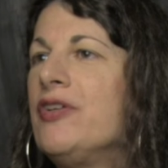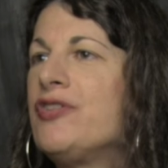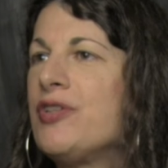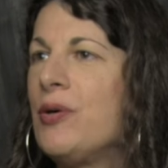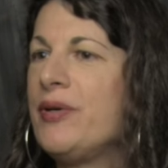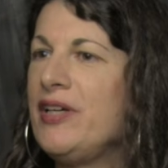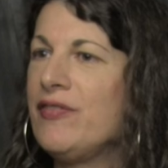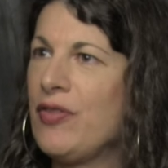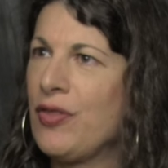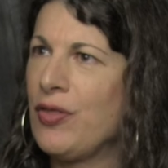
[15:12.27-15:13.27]
So
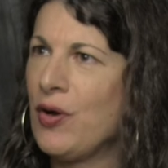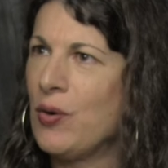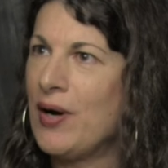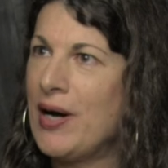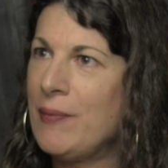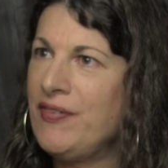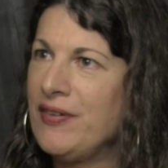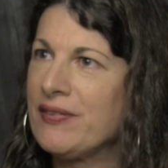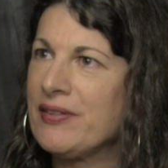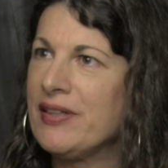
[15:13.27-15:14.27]
even though,
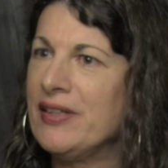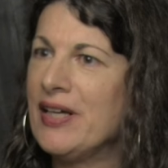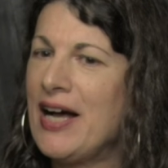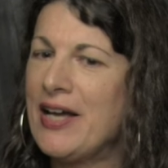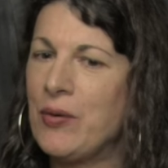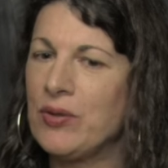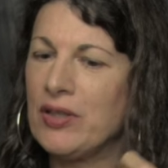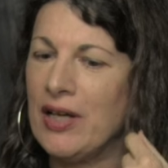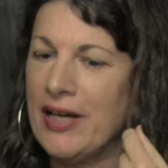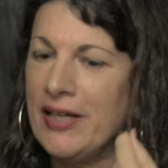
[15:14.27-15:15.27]
obviously, I
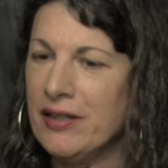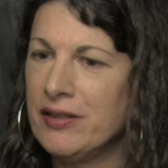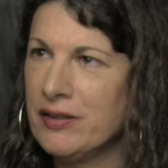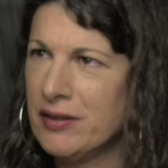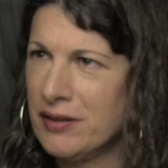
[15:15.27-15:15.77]
don't like